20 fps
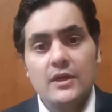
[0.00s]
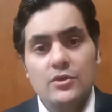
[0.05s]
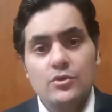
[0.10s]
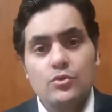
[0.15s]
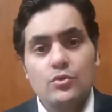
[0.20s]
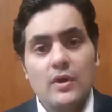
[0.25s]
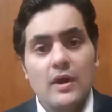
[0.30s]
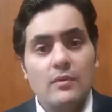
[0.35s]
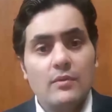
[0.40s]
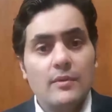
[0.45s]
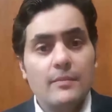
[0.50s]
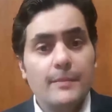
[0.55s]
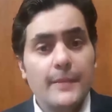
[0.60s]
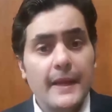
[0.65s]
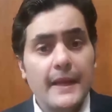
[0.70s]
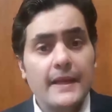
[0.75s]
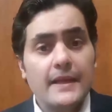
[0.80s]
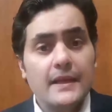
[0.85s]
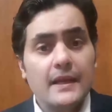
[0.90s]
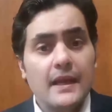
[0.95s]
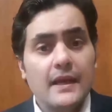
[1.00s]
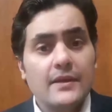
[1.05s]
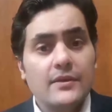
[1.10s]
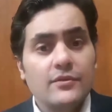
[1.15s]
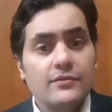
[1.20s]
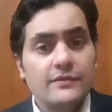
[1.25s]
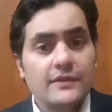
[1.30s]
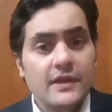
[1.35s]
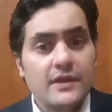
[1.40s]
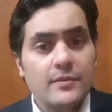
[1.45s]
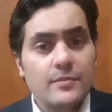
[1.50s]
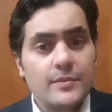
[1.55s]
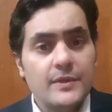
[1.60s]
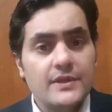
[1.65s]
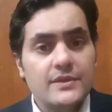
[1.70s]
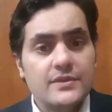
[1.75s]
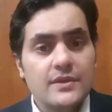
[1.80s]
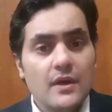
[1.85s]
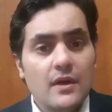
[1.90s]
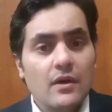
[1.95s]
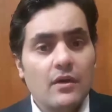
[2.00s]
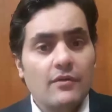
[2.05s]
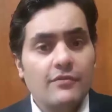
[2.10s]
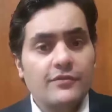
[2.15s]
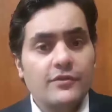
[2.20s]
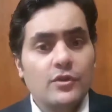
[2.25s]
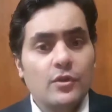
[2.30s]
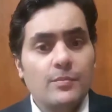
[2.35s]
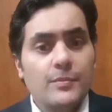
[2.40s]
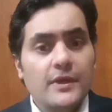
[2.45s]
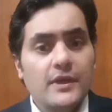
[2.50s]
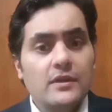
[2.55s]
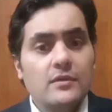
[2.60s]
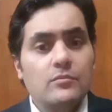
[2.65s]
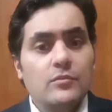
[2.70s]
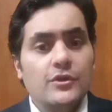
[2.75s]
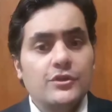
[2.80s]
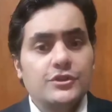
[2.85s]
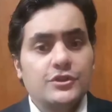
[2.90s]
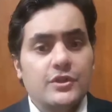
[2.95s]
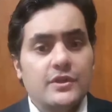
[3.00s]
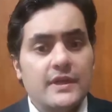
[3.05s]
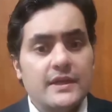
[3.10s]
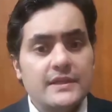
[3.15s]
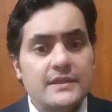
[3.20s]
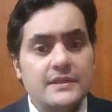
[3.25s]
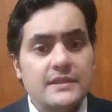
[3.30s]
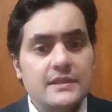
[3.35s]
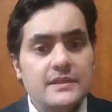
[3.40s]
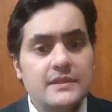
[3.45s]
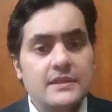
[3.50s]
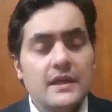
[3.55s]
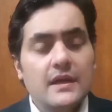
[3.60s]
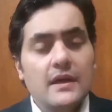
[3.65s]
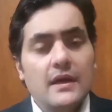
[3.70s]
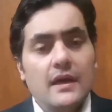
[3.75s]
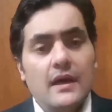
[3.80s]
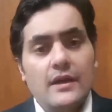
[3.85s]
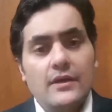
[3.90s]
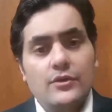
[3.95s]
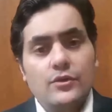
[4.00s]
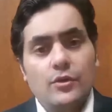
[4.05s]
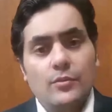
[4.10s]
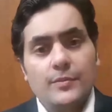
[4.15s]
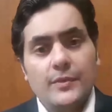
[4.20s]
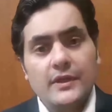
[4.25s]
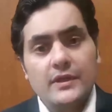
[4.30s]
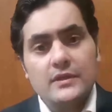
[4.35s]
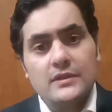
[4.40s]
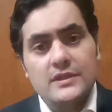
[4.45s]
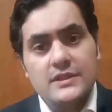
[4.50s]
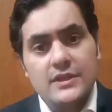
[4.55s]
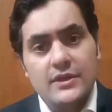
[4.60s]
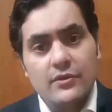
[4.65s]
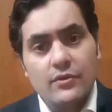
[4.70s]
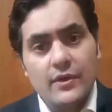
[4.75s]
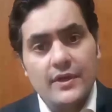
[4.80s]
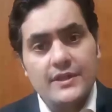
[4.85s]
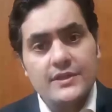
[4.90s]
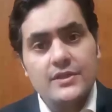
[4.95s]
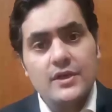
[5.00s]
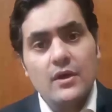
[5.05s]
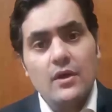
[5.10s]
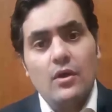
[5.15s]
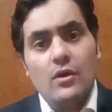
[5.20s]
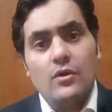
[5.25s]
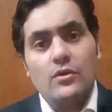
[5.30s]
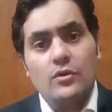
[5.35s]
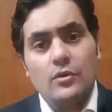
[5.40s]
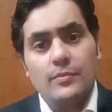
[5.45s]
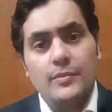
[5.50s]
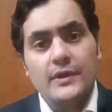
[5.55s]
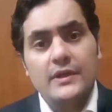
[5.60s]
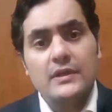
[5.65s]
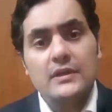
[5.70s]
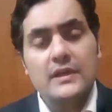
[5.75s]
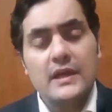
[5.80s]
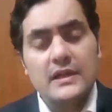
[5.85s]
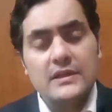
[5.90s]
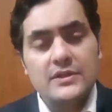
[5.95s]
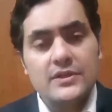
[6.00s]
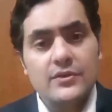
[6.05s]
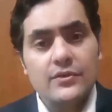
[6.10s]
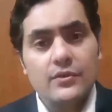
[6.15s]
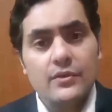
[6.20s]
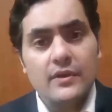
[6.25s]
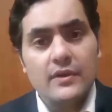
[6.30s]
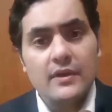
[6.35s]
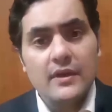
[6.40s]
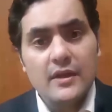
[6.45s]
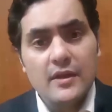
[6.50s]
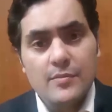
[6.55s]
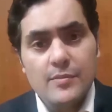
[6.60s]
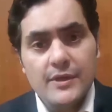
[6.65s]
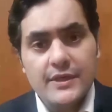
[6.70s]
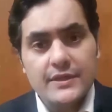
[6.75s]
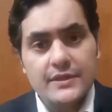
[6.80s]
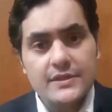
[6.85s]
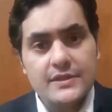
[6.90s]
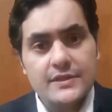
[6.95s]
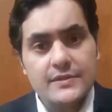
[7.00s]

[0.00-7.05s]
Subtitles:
to our main line of therapies of topical moisturizers and topical steroids or topical calcineurin inhibitors.